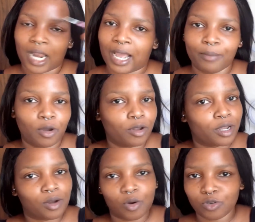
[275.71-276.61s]
Like, I'm not
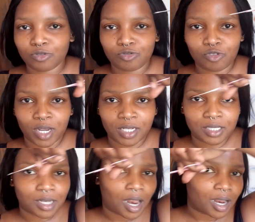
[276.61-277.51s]
gonna go
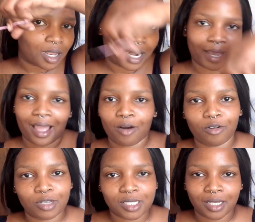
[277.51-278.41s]
straight like
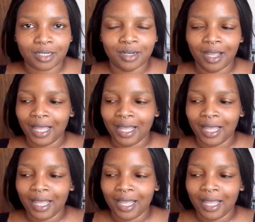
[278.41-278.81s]
across it.